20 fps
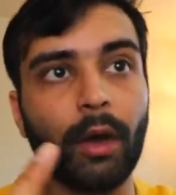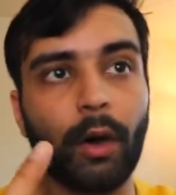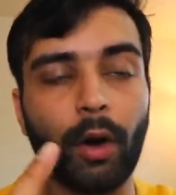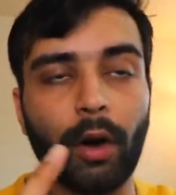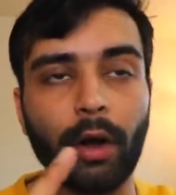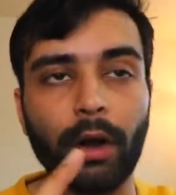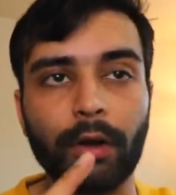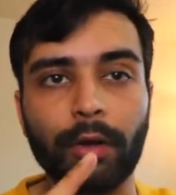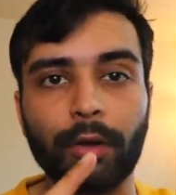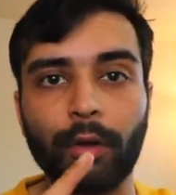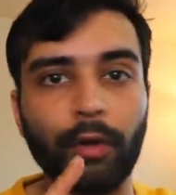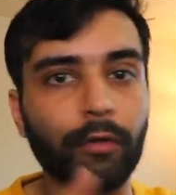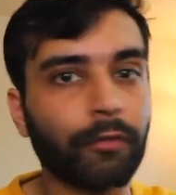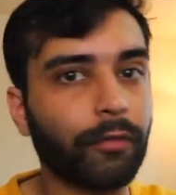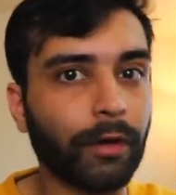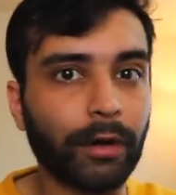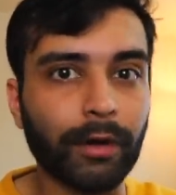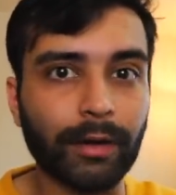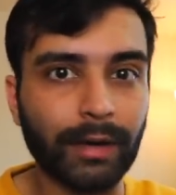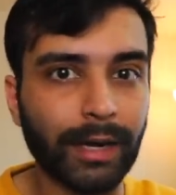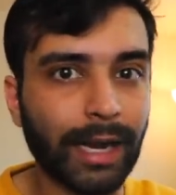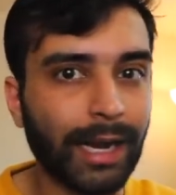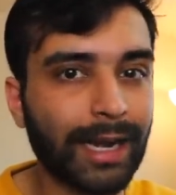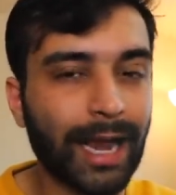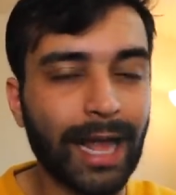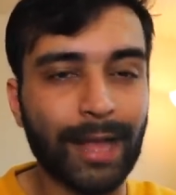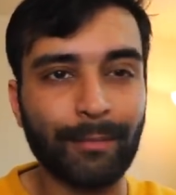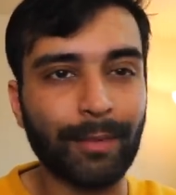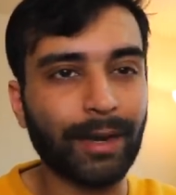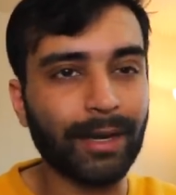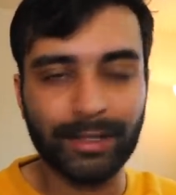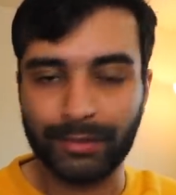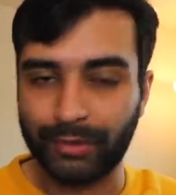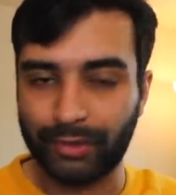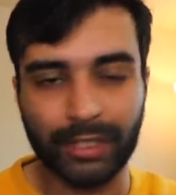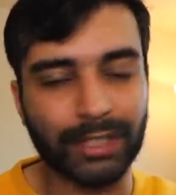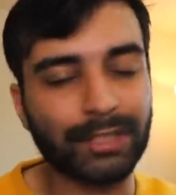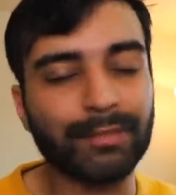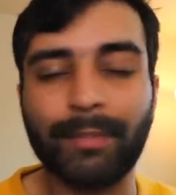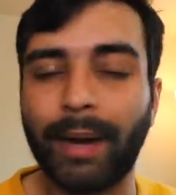or go for an iPad and
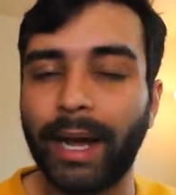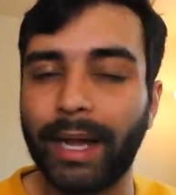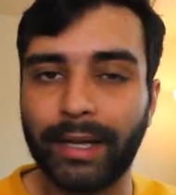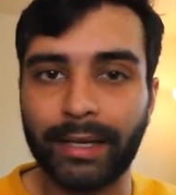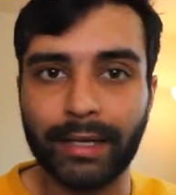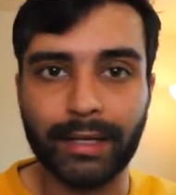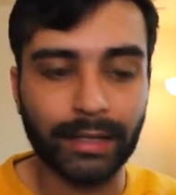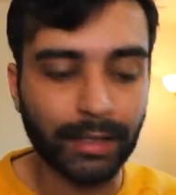just buy